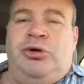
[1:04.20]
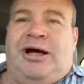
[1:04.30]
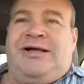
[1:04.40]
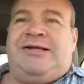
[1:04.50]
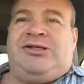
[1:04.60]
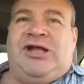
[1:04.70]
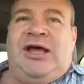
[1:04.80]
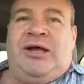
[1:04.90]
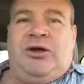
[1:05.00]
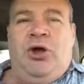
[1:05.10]

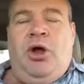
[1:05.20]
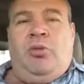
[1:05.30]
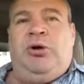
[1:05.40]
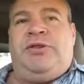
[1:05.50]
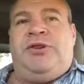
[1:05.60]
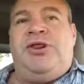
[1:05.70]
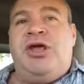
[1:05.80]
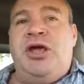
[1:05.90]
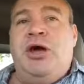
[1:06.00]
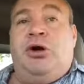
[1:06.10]
understand what
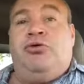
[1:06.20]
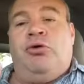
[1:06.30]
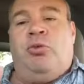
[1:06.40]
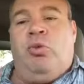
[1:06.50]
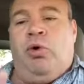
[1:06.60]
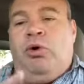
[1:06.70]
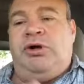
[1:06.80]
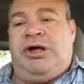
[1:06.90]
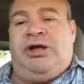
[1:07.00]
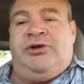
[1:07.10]
the reward
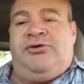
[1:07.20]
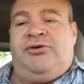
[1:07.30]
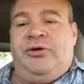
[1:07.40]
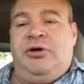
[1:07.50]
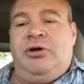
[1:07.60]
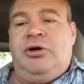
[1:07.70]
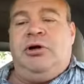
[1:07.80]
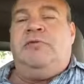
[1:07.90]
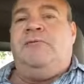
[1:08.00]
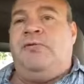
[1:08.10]
is
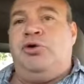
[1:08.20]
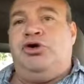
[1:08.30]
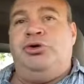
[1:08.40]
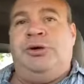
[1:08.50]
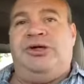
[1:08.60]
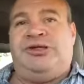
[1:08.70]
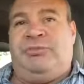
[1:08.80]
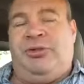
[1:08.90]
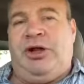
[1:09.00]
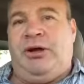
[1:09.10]
for doing
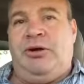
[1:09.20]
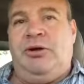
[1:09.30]
something.